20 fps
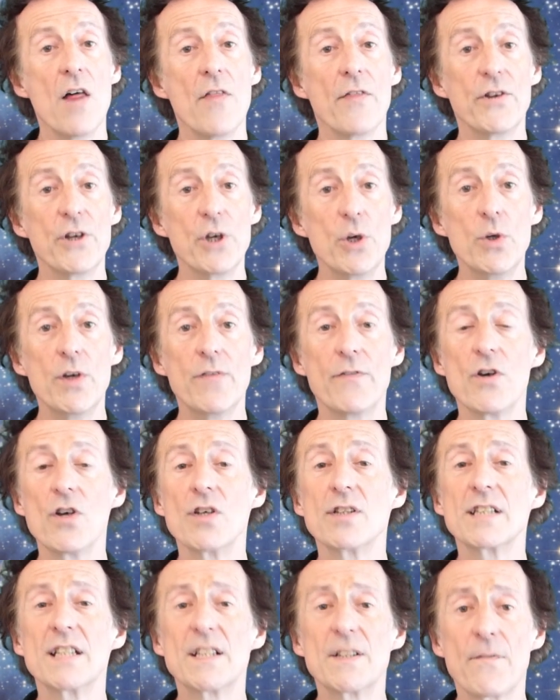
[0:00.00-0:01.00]
The
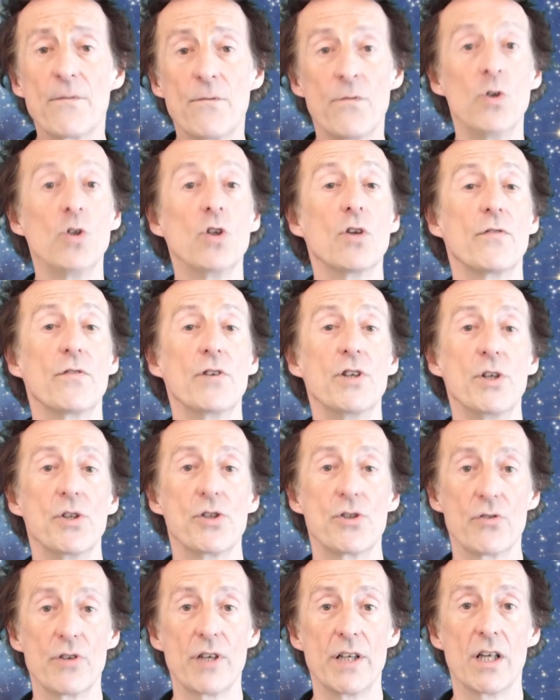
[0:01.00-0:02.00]
universe is full of
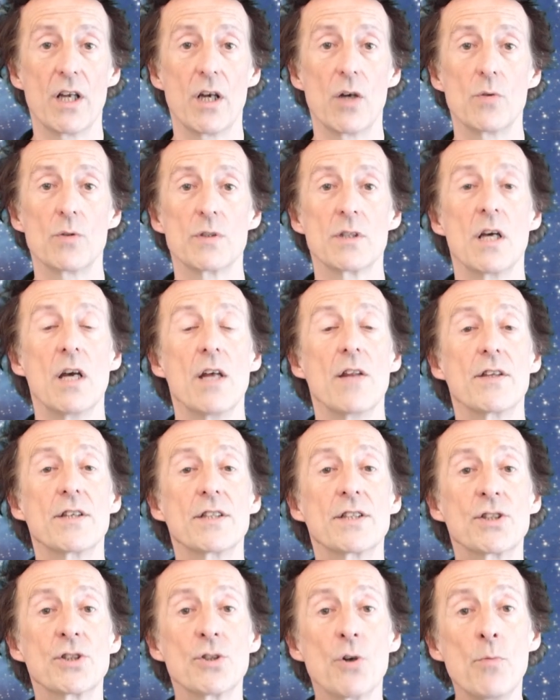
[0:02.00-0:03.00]
neutrinos. The
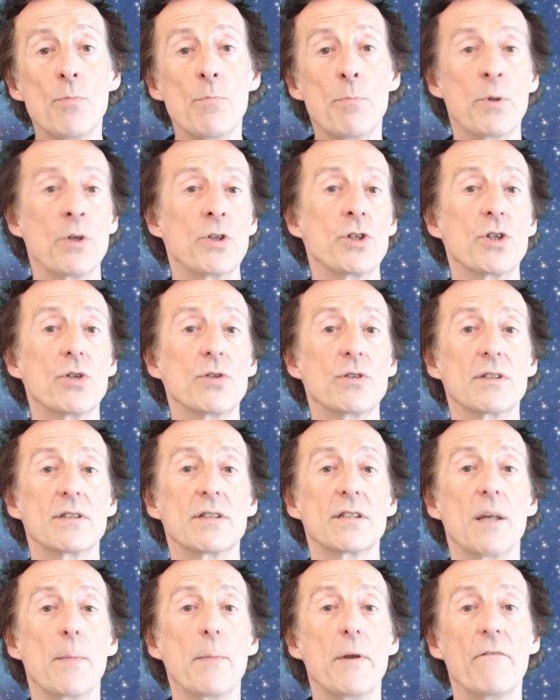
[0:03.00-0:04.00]
Sun
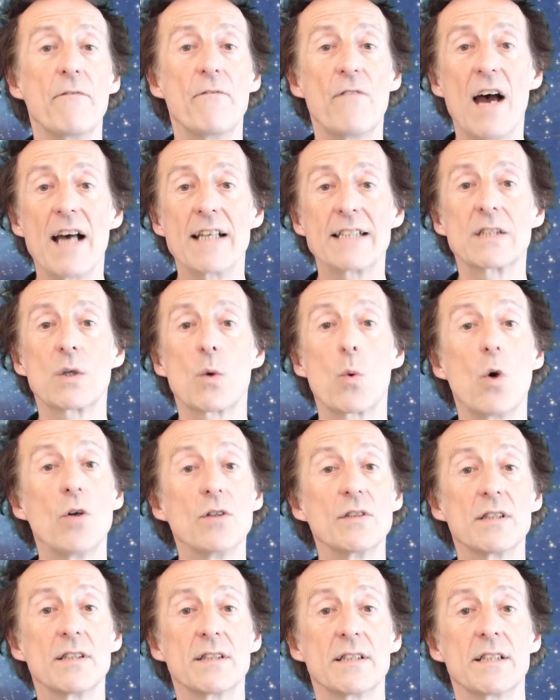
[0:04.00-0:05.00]
produces them in vast
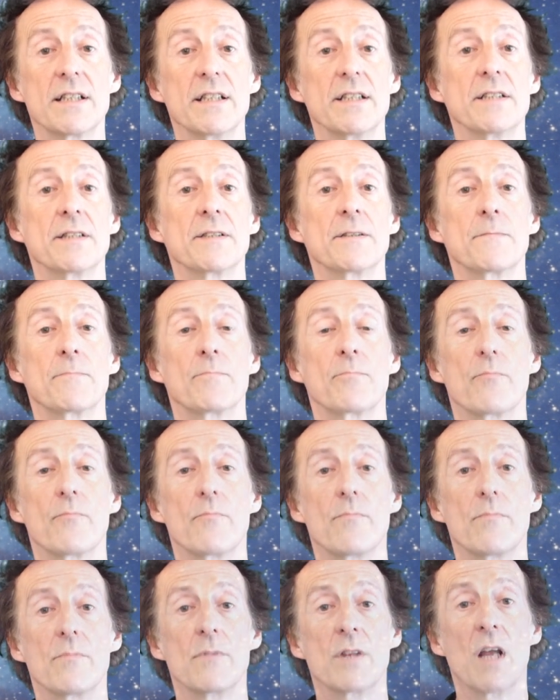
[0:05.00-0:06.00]
quantities.
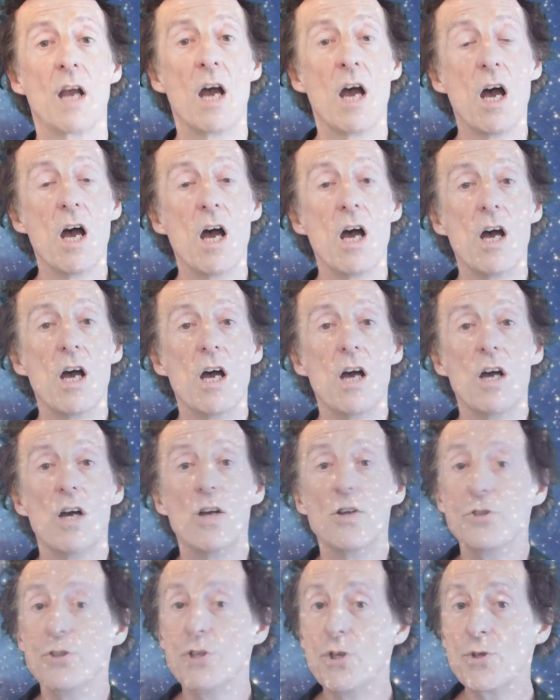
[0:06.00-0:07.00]

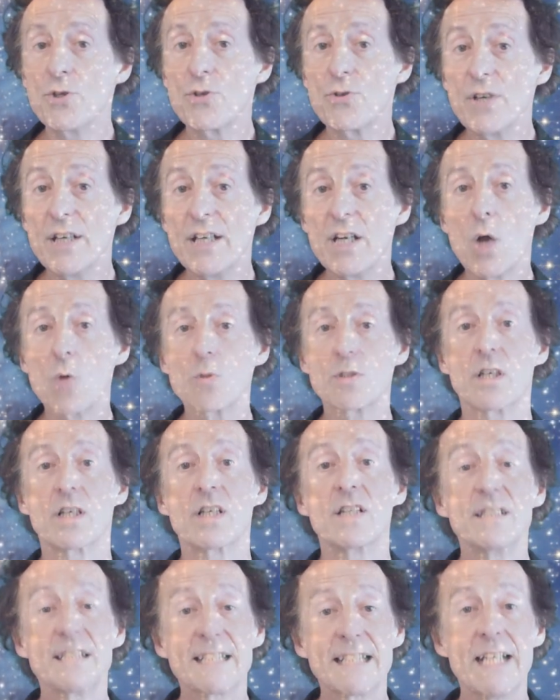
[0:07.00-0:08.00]
Neutrinos are
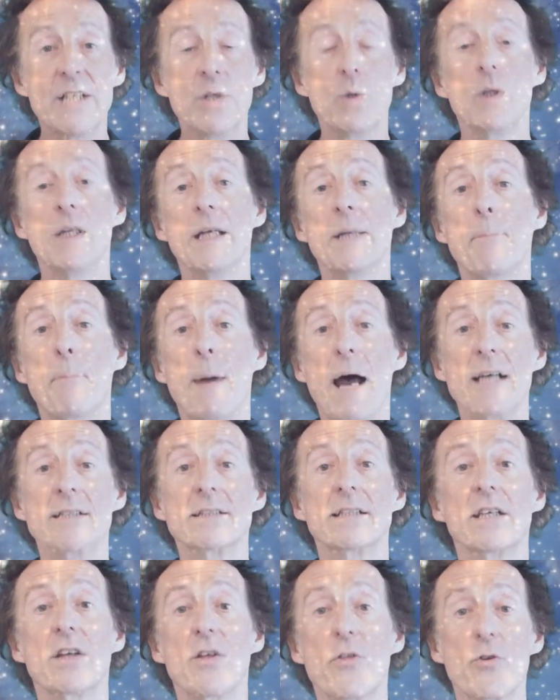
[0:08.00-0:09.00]
continually
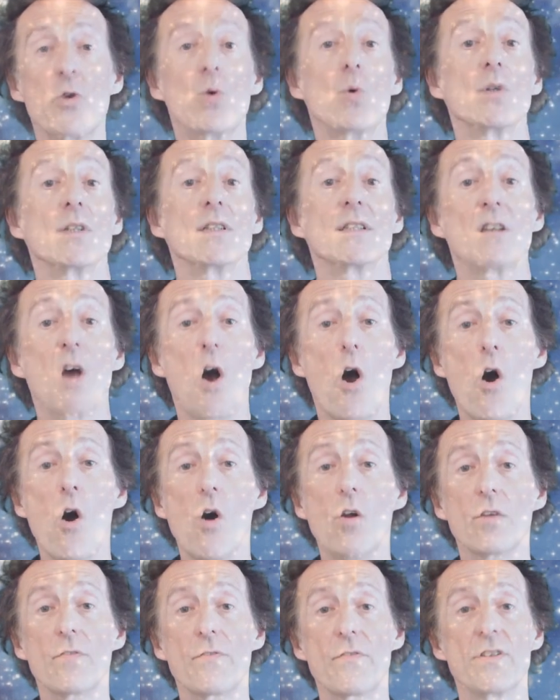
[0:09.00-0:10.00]
passing through us
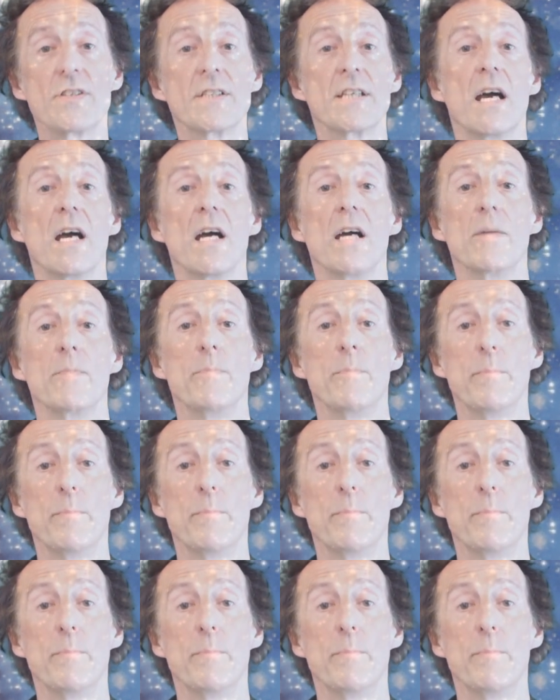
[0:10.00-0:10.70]
all of the time.